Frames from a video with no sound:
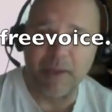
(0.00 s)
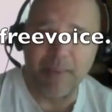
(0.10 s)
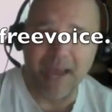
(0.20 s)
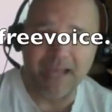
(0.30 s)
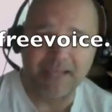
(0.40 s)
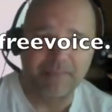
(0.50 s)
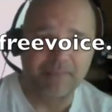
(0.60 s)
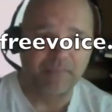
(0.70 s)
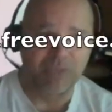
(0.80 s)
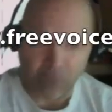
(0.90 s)
Mac.
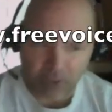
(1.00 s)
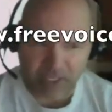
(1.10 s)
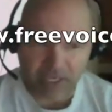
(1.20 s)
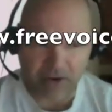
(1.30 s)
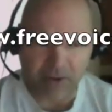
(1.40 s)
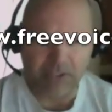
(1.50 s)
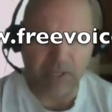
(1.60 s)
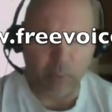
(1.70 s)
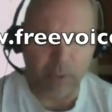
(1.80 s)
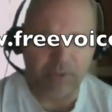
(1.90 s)
I look at a character,
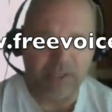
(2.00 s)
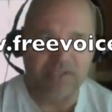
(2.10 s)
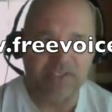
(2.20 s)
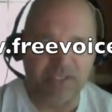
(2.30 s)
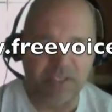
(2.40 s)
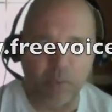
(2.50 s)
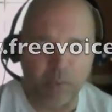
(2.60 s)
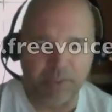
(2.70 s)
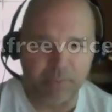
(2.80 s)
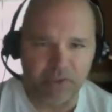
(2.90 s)
how weird it is, and say
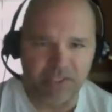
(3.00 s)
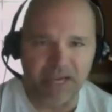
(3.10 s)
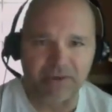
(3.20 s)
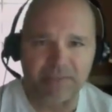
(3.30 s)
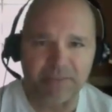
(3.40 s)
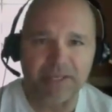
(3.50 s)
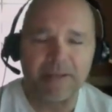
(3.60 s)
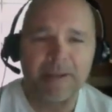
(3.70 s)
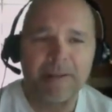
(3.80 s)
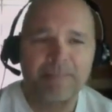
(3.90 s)
what would the personality be.
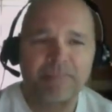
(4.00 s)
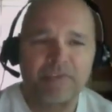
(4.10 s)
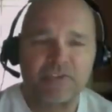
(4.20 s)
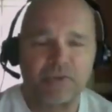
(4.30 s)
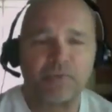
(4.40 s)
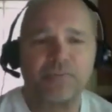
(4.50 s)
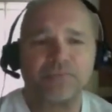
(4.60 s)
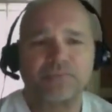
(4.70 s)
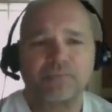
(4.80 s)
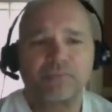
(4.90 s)
So,
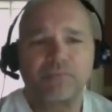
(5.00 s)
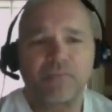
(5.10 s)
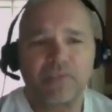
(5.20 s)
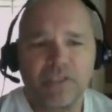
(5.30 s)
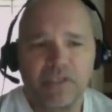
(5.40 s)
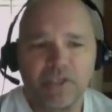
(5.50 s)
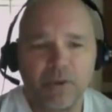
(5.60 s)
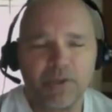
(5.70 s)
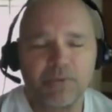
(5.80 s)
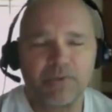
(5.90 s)

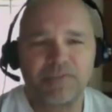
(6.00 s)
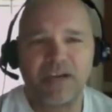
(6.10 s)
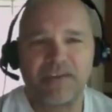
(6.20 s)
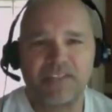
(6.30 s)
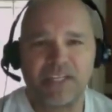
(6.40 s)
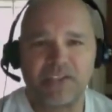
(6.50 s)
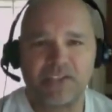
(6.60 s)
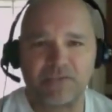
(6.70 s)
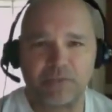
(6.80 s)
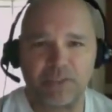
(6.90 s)
going through the five
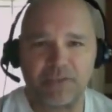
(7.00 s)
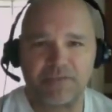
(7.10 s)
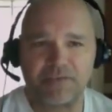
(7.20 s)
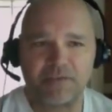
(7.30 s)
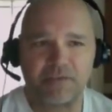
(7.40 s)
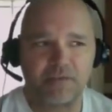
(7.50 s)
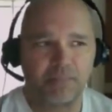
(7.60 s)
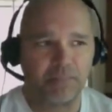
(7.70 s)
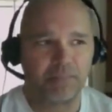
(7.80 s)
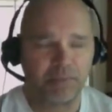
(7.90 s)
stages of grief
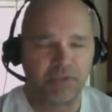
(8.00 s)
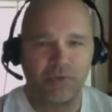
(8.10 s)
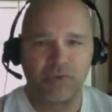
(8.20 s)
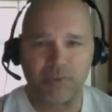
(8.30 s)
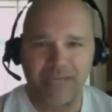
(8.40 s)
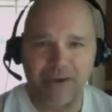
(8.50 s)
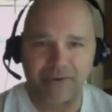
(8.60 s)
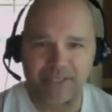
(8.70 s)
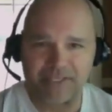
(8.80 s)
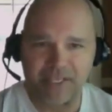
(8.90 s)
to the
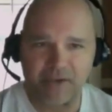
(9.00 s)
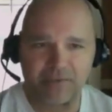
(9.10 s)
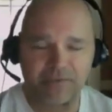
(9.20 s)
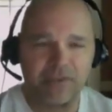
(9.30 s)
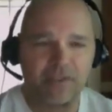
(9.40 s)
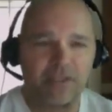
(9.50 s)
reality itself,